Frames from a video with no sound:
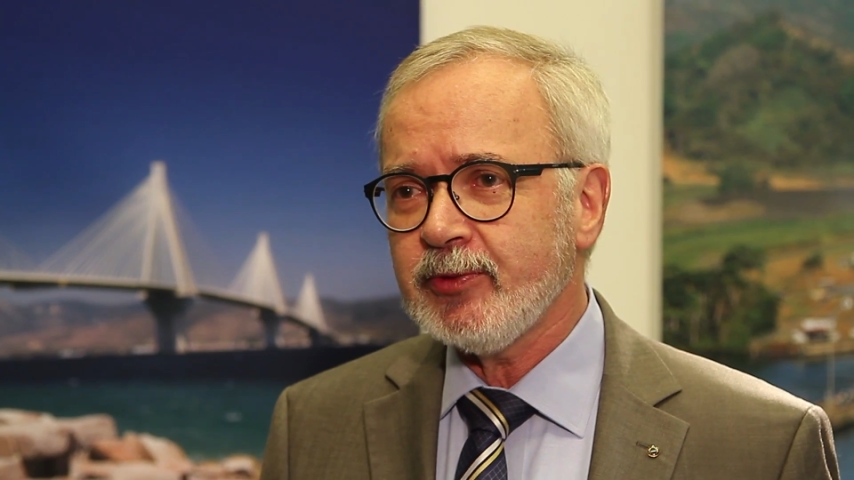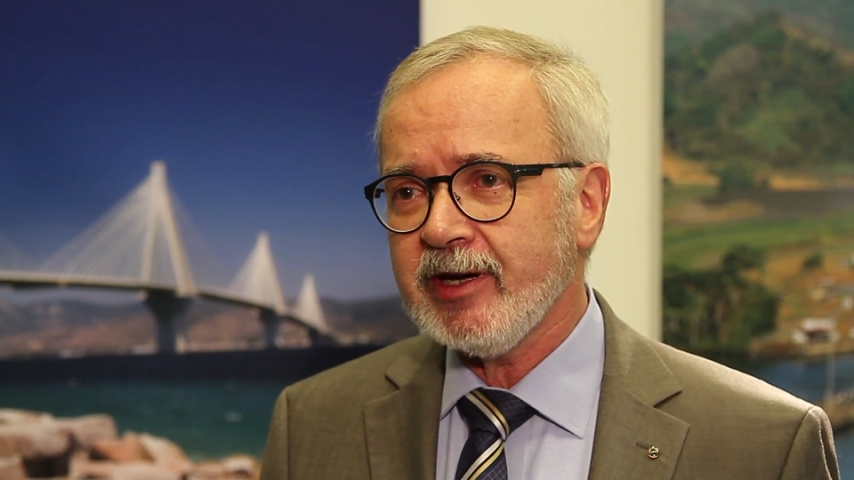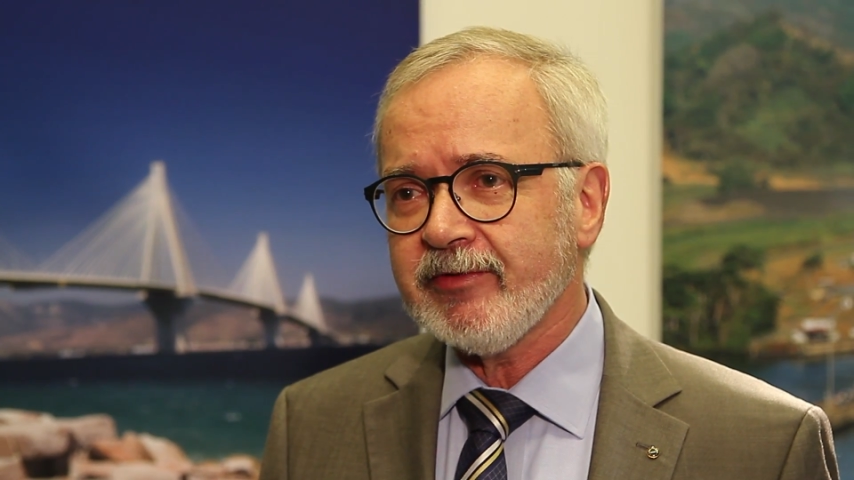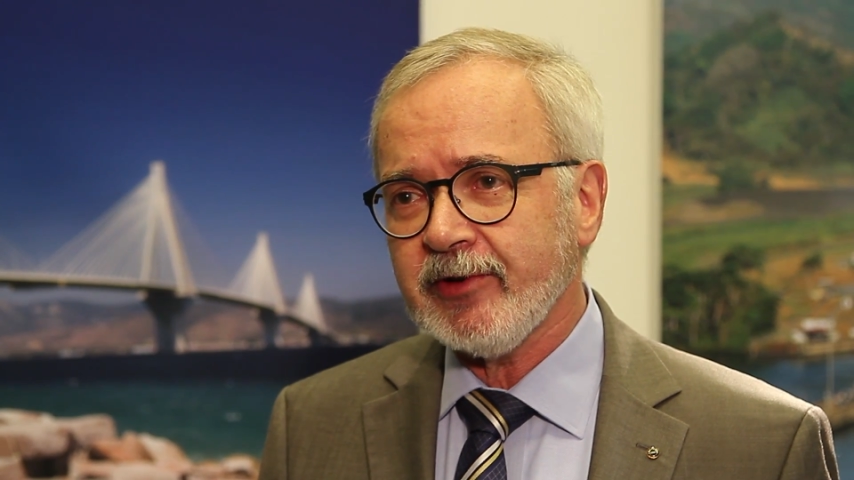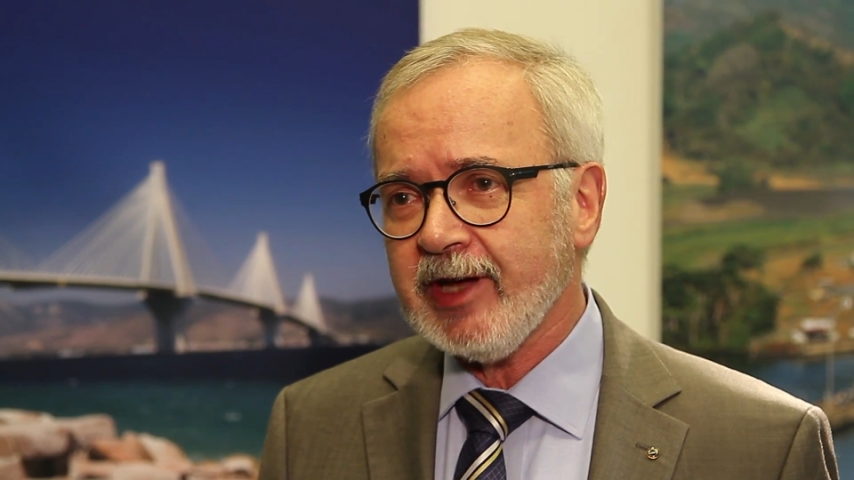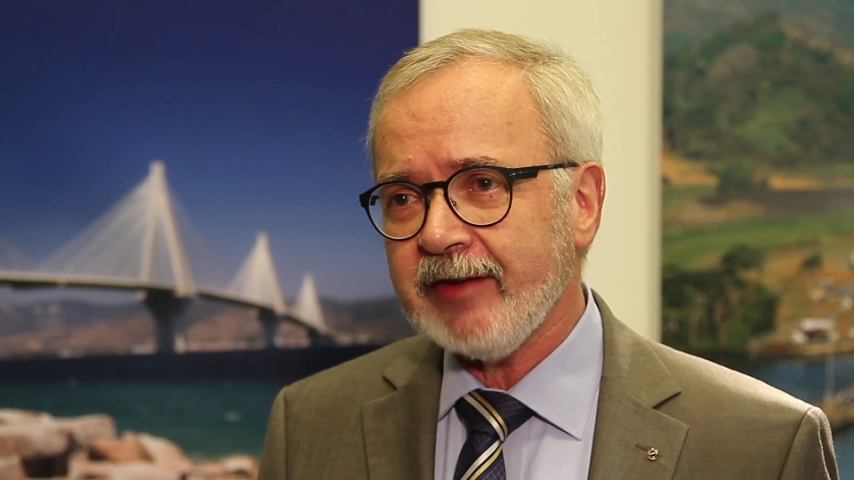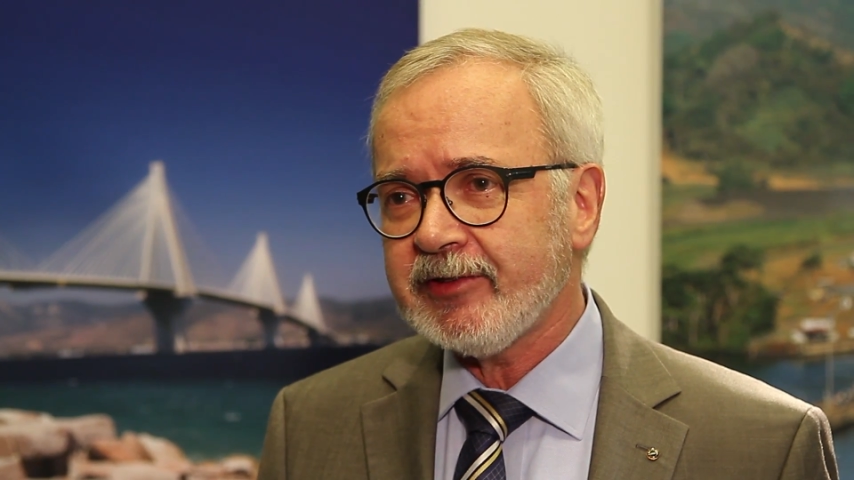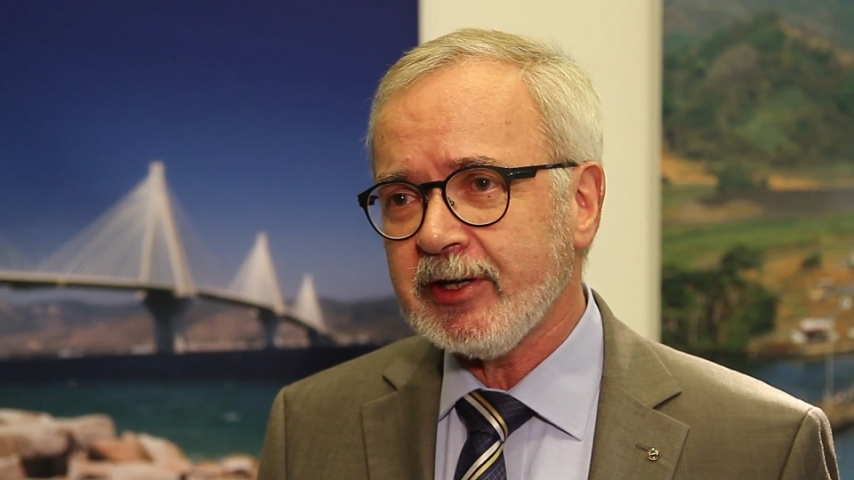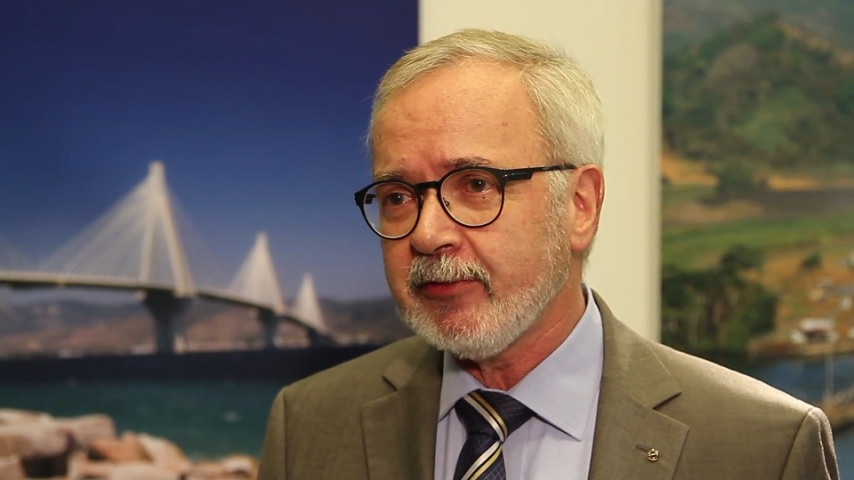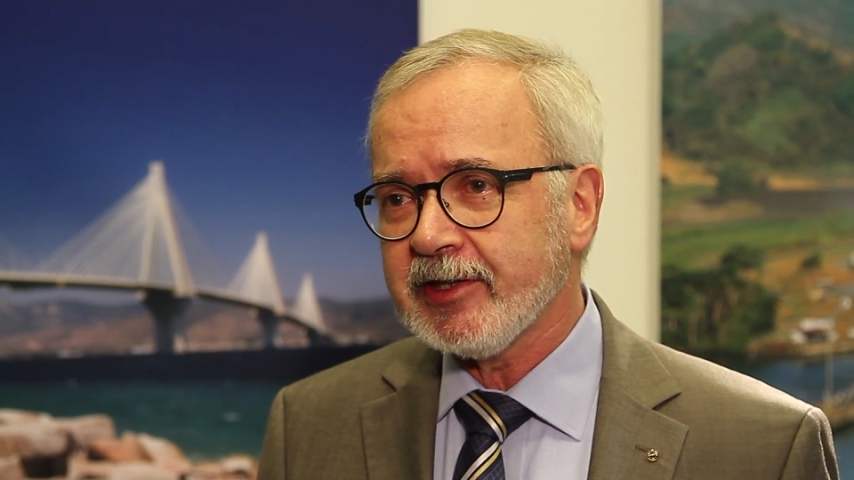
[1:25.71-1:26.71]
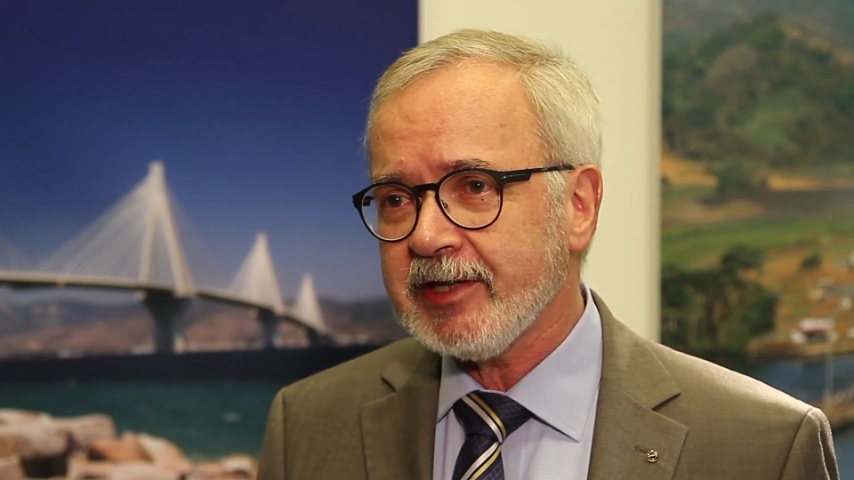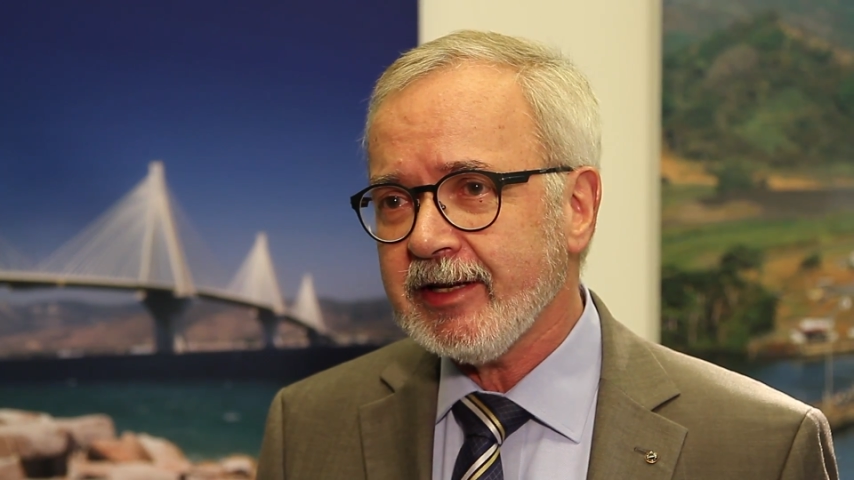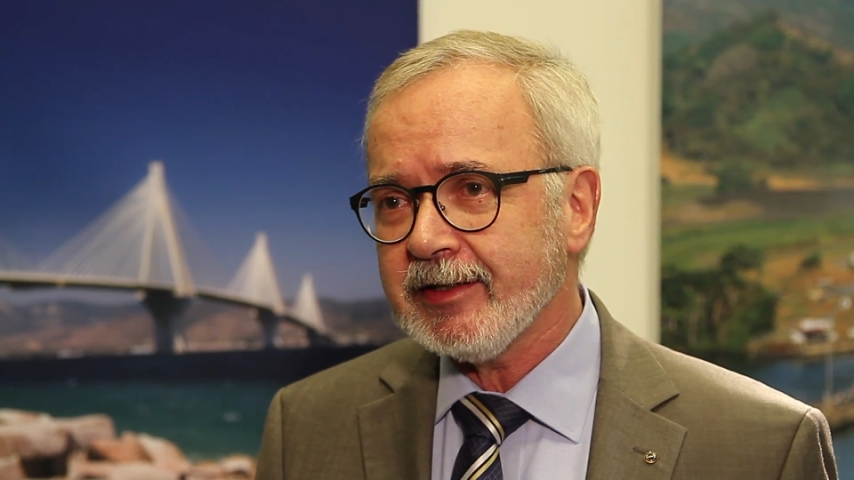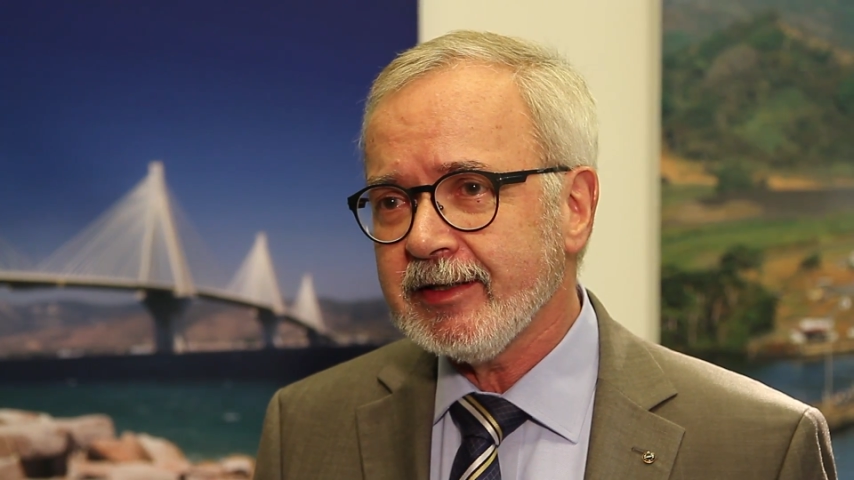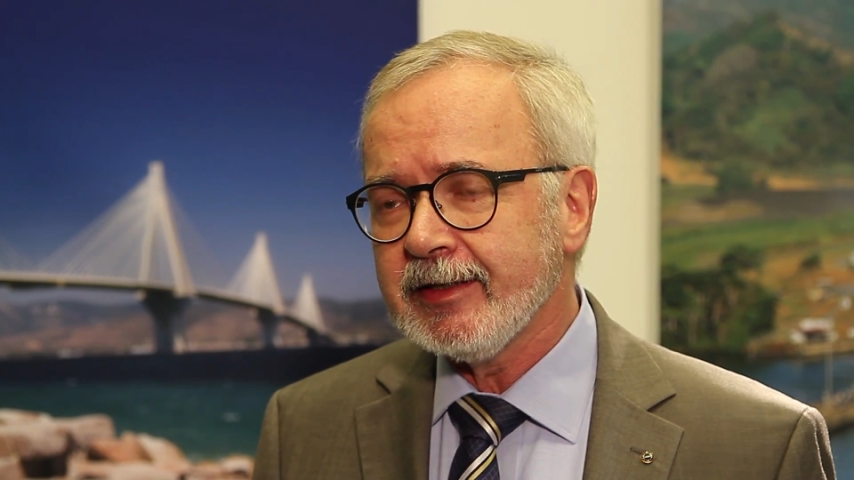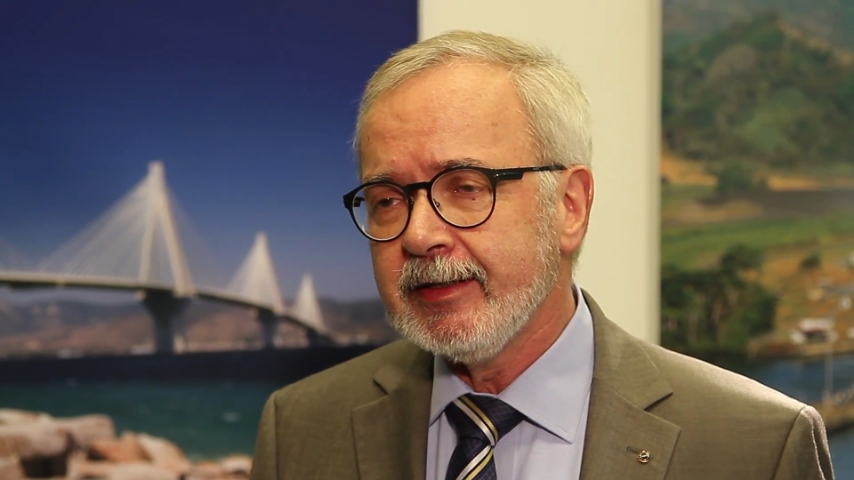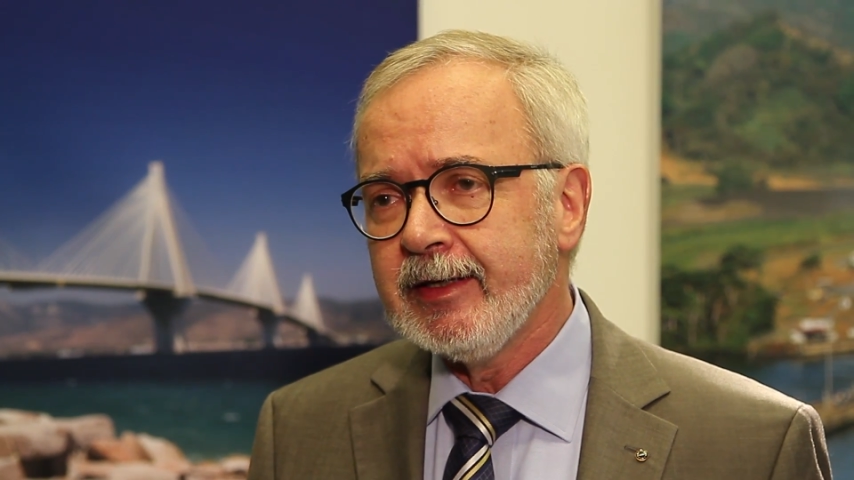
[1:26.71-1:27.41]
we have ever overtaken,